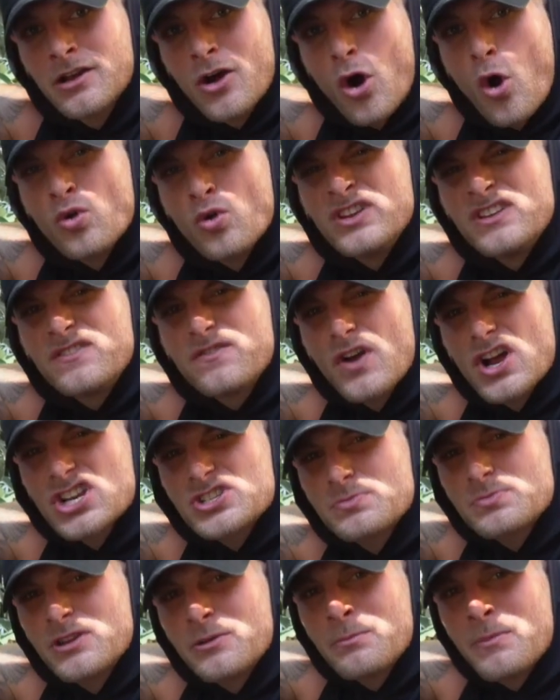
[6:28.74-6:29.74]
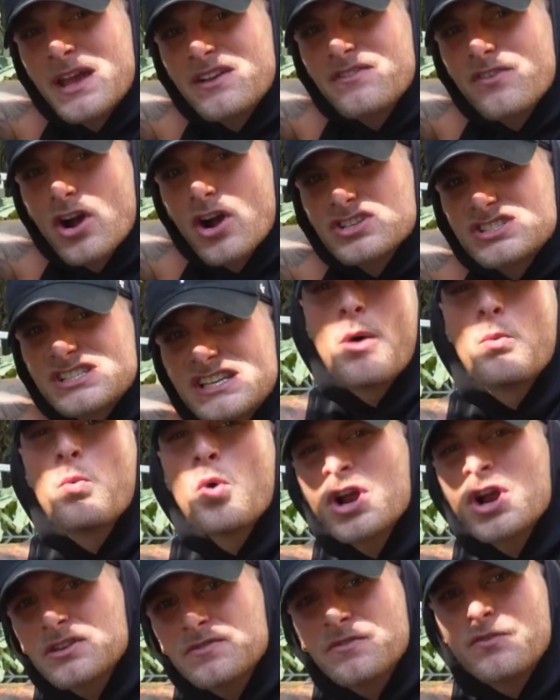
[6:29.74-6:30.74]
Only freshmen to make varsity. I
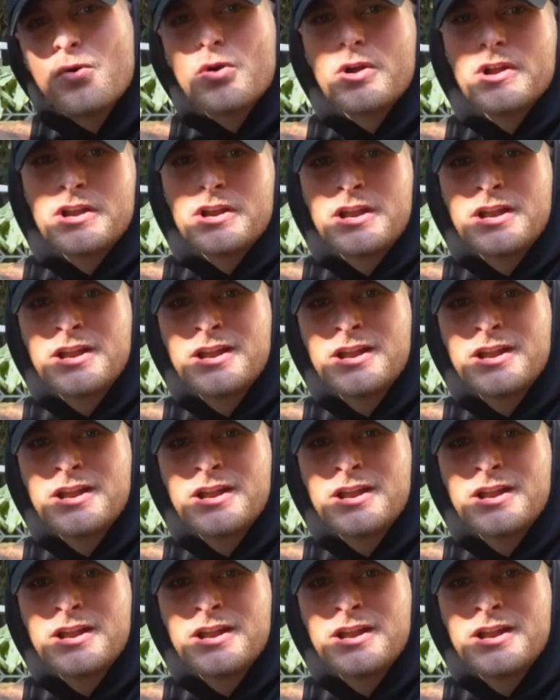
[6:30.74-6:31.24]
worked for it.